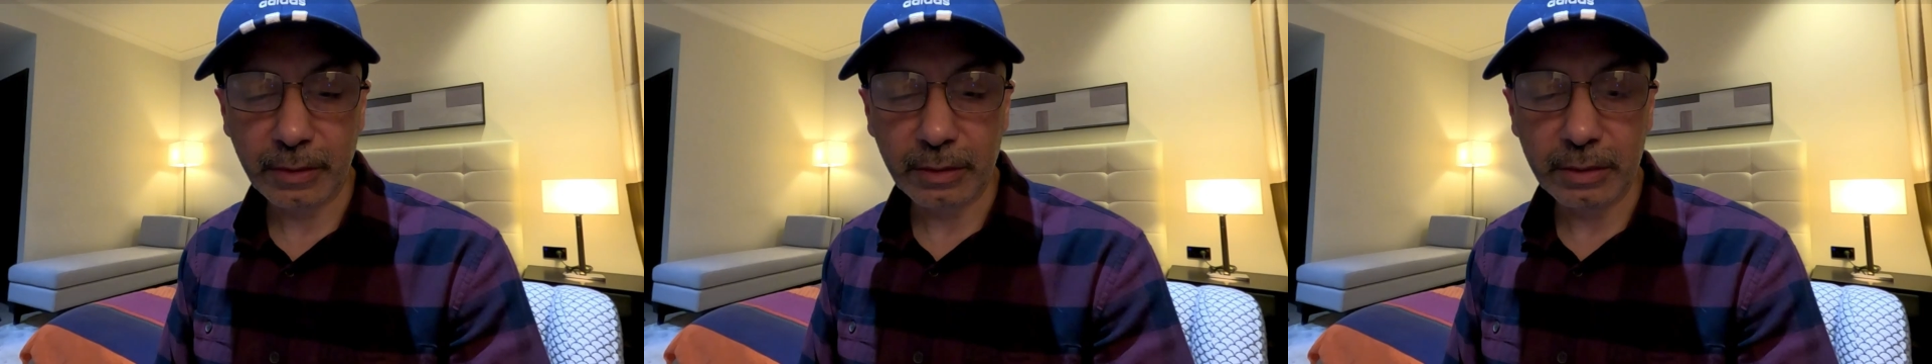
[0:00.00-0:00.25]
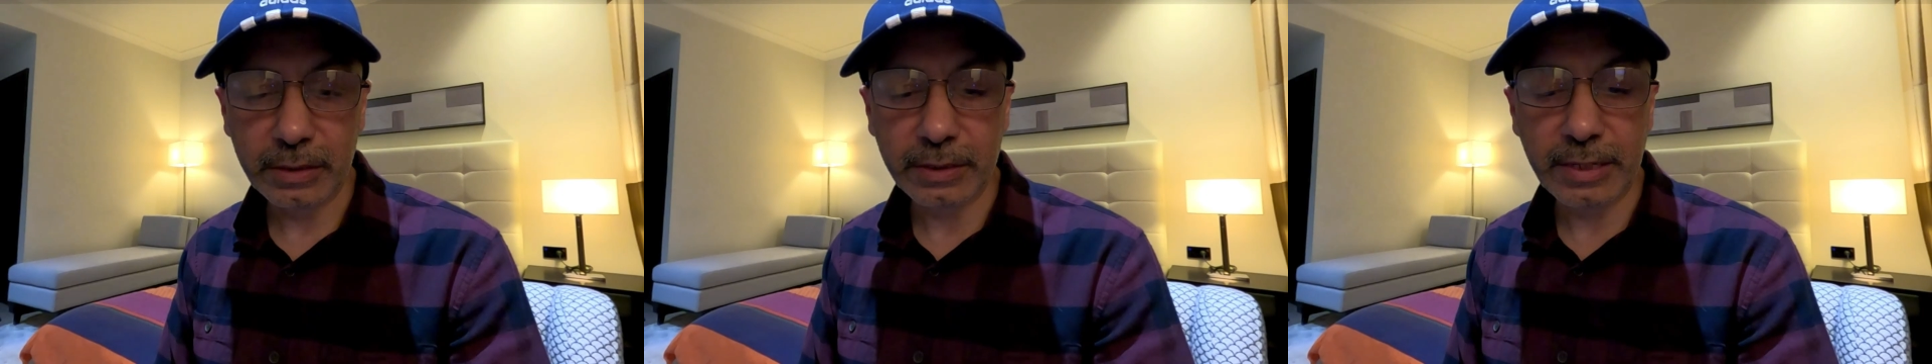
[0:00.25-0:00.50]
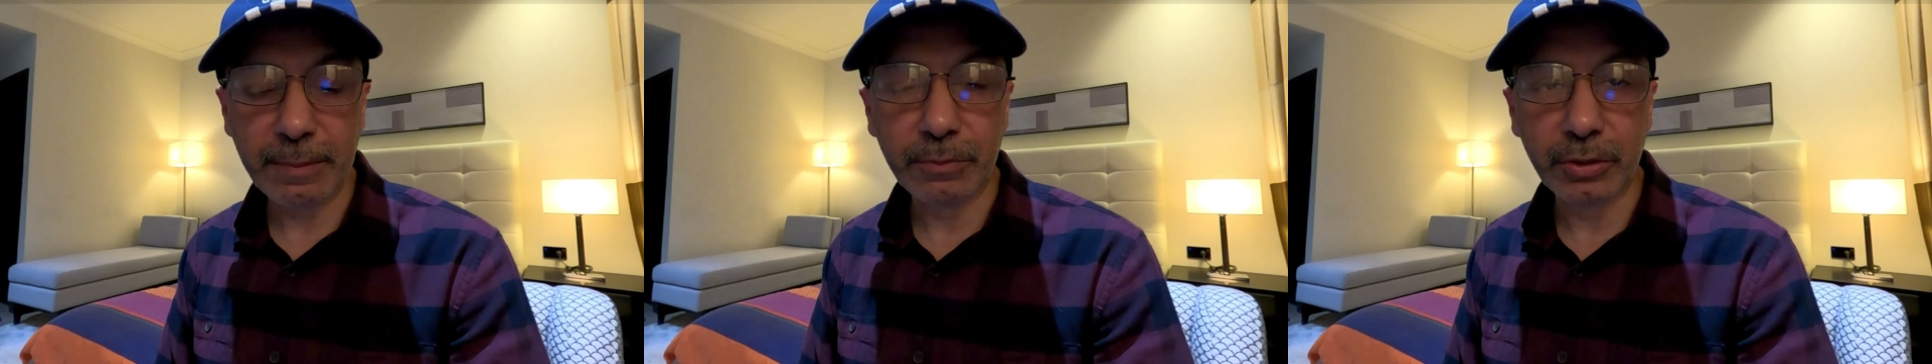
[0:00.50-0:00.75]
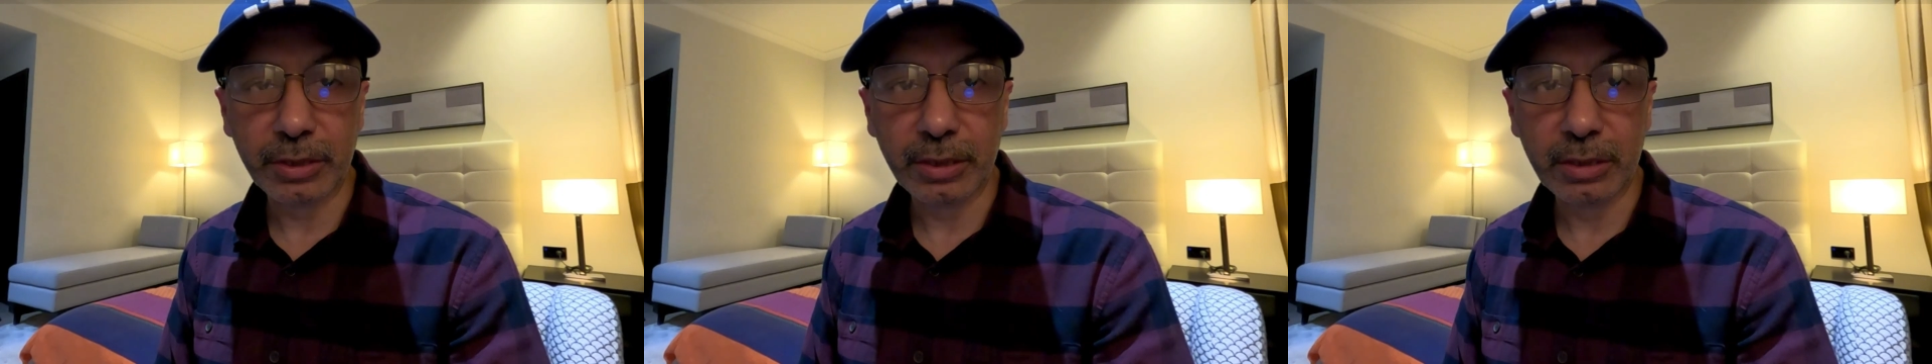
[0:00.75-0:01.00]
Step
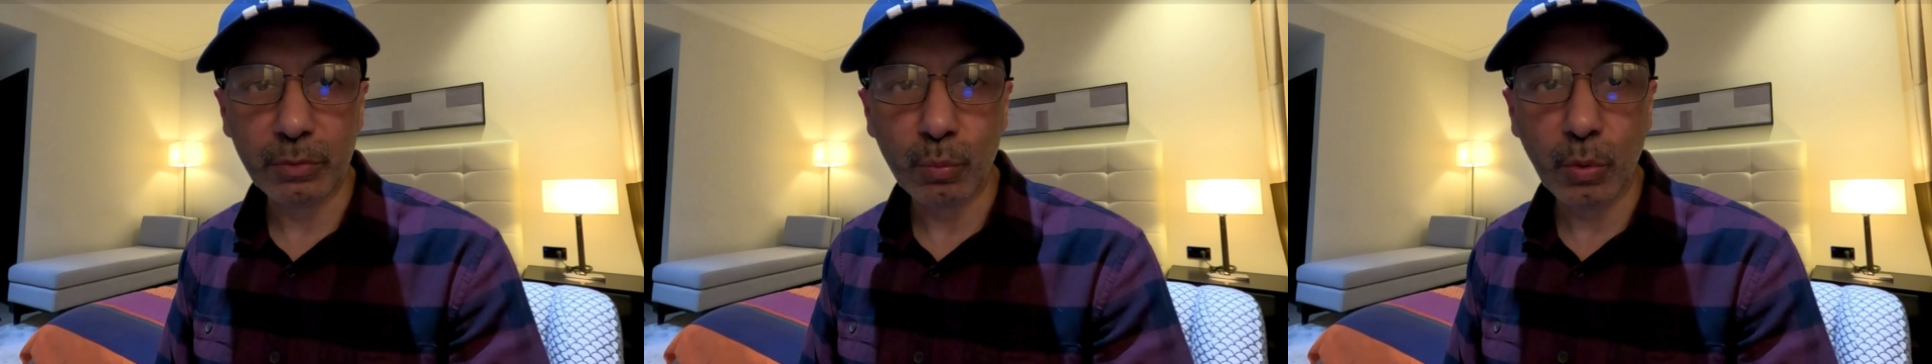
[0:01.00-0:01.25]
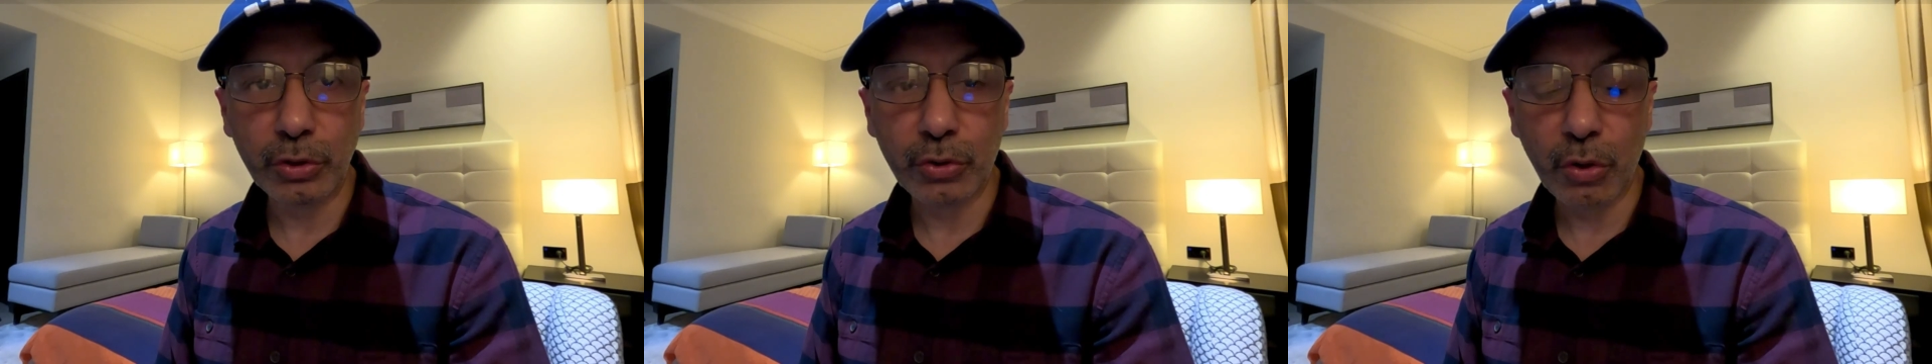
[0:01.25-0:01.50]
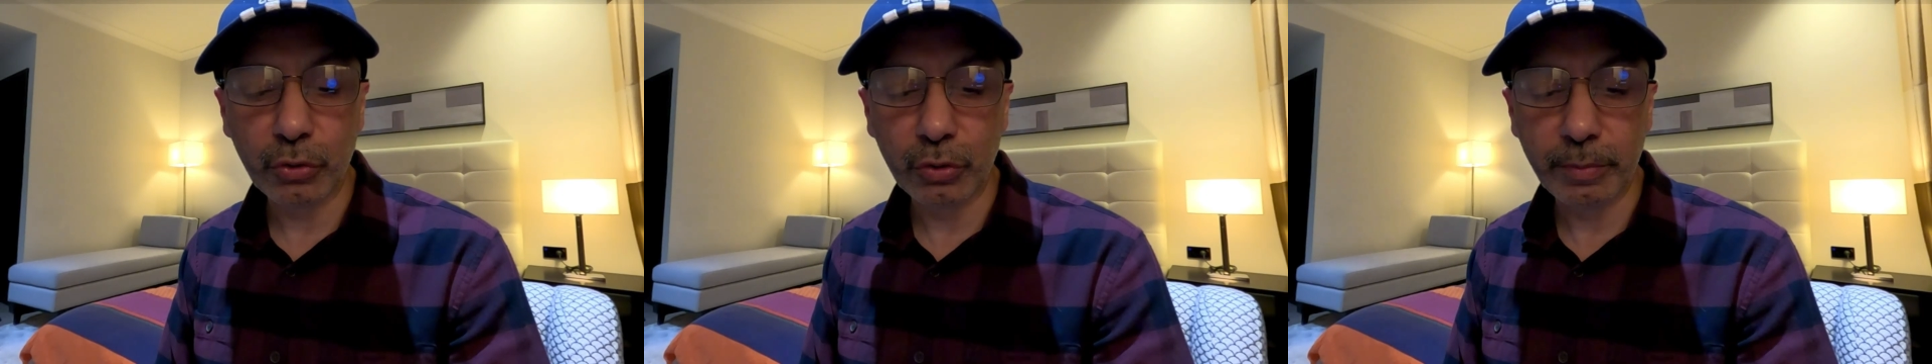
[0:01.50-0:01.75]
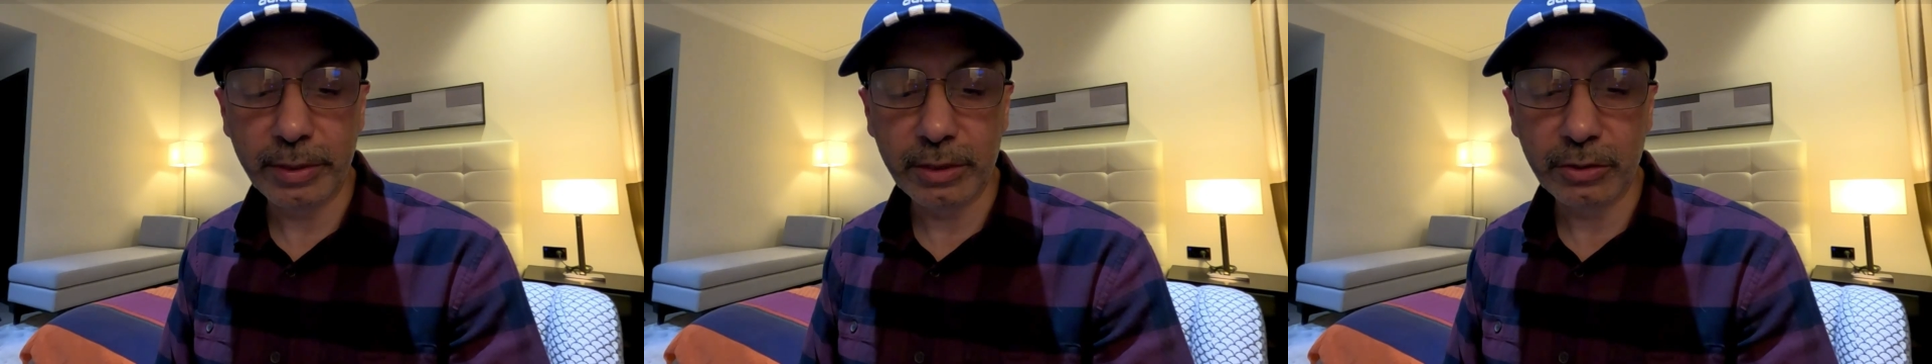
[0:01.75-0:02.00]
3. What
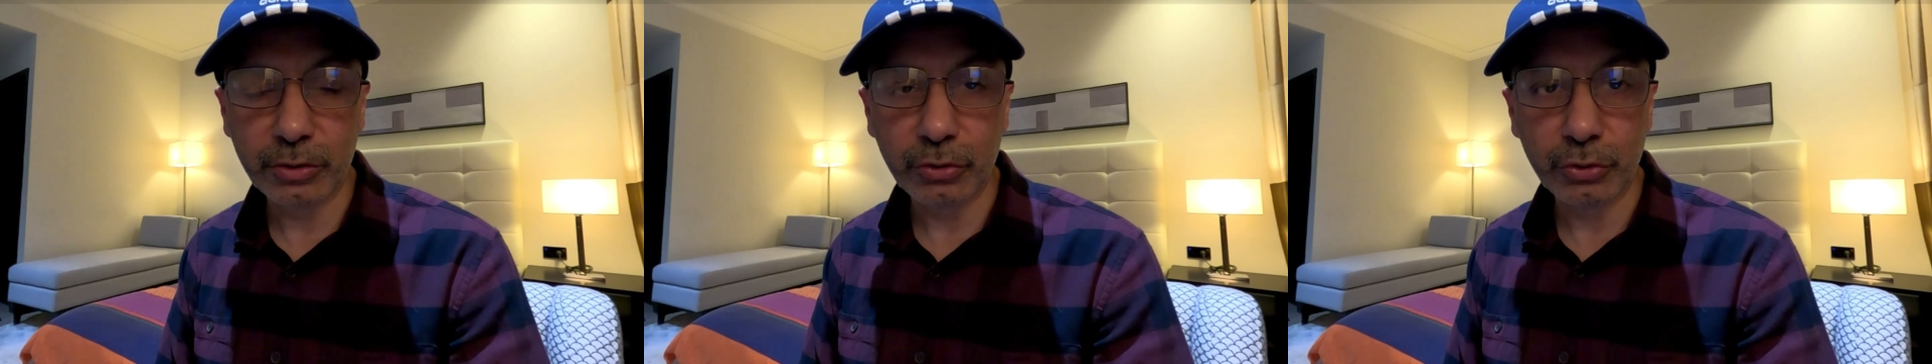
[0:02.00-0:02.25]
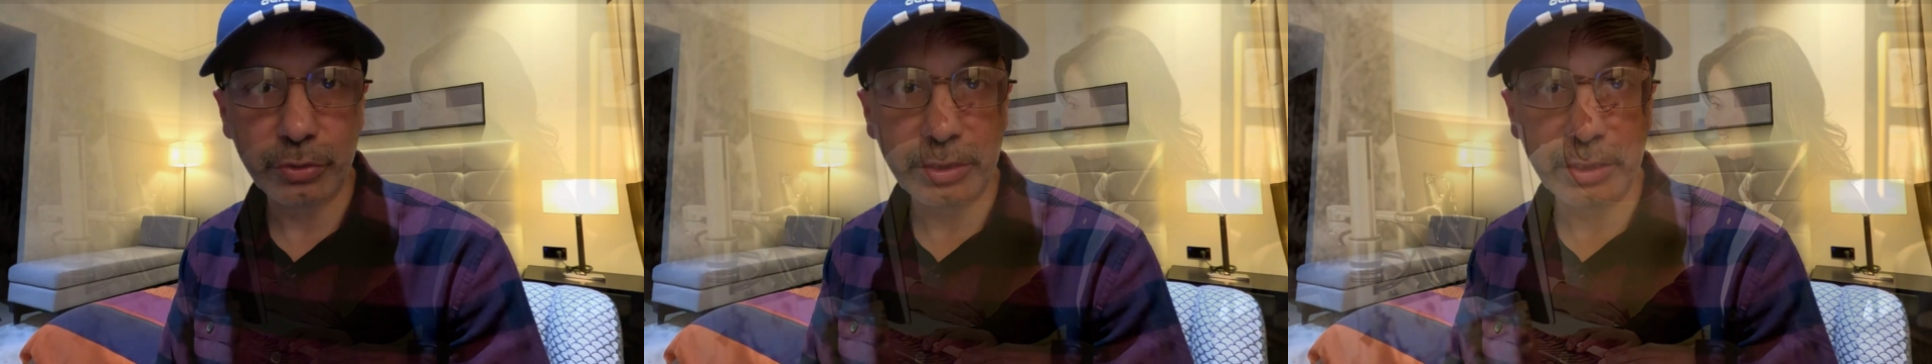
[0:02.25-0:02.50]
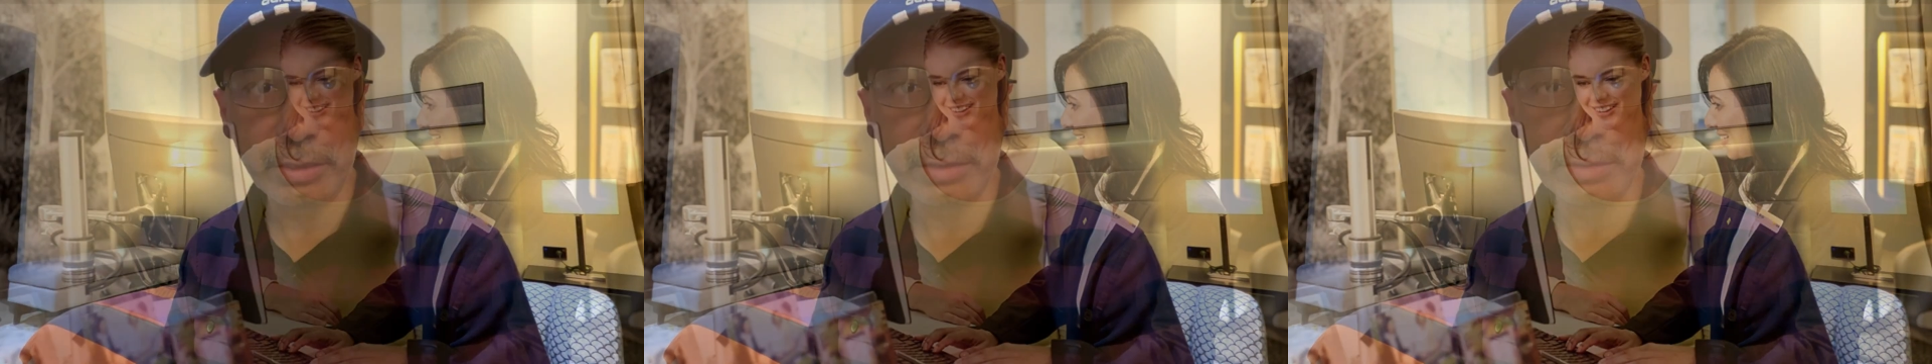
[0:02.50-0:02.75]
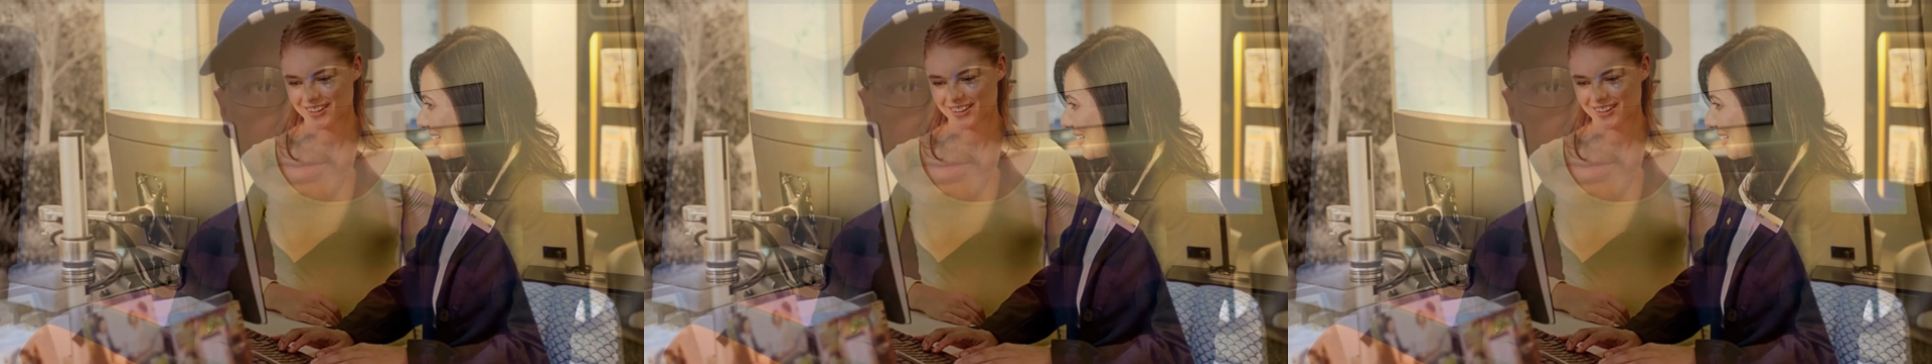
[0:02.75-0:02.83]
documents do you need?